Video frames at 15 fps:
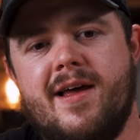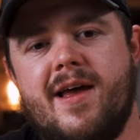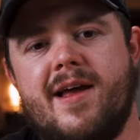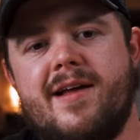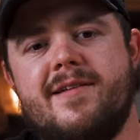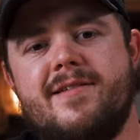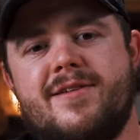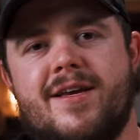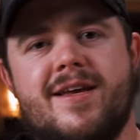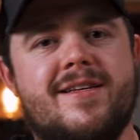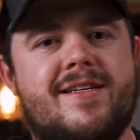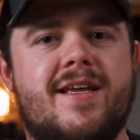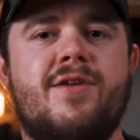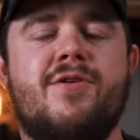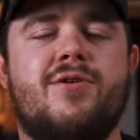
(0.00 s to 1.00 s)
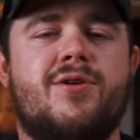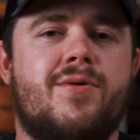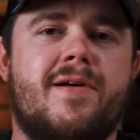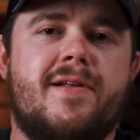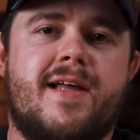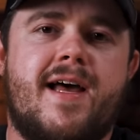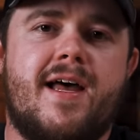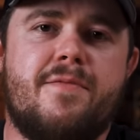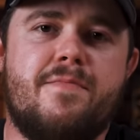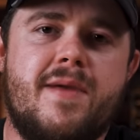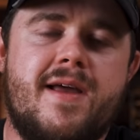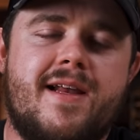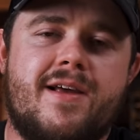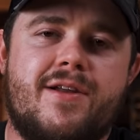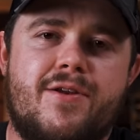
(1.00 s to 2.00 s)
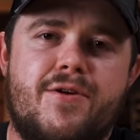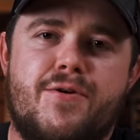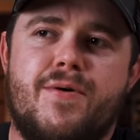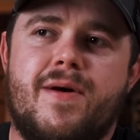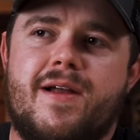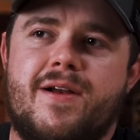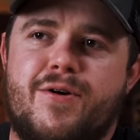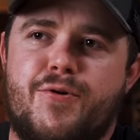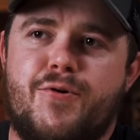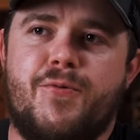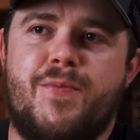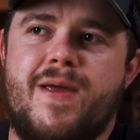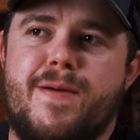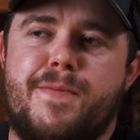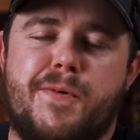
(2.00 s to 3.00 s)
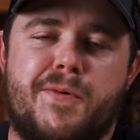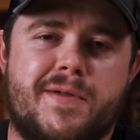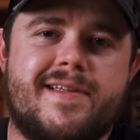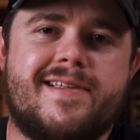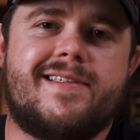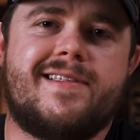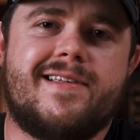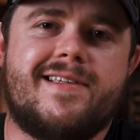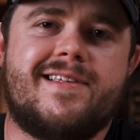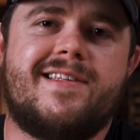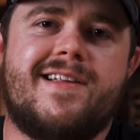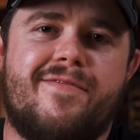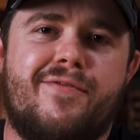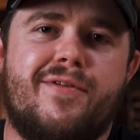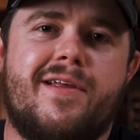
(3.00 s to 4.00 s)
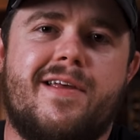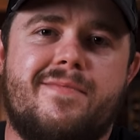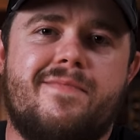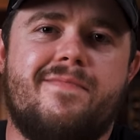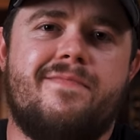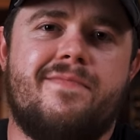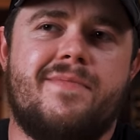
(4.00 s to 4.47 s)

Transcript: and to continue doing that and meeting new and cool people is is definitely